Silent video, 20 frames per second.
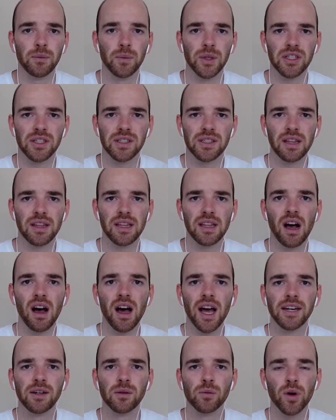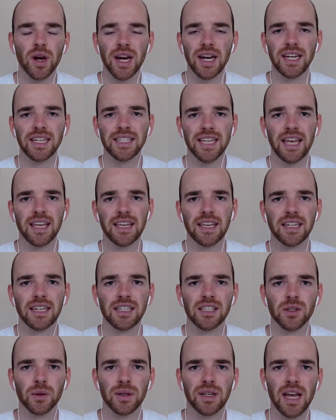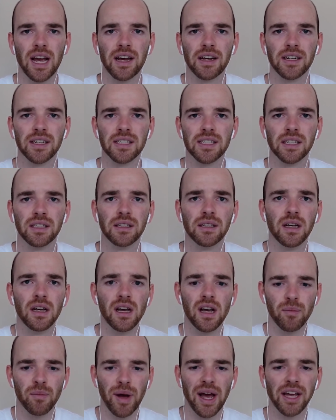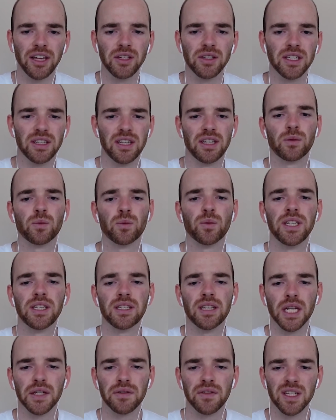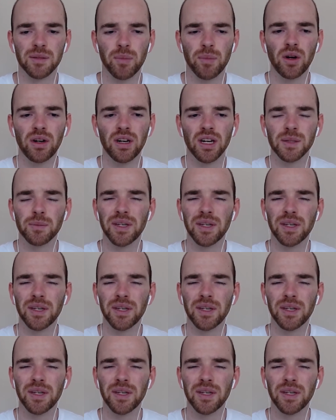which is something that I hadn't really taken into account until, Pat, you did this research for this podcast.